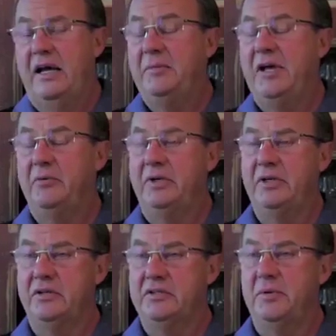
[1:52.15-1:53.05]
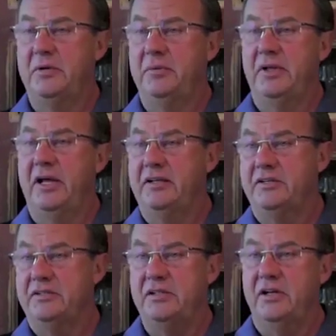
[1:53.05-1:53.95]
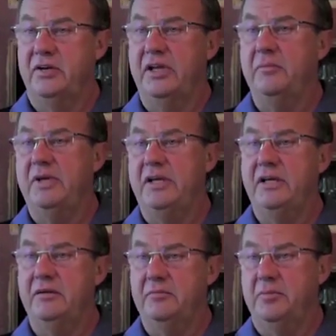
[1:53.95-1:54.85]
I'm not one of those people. I just, you know, get me in,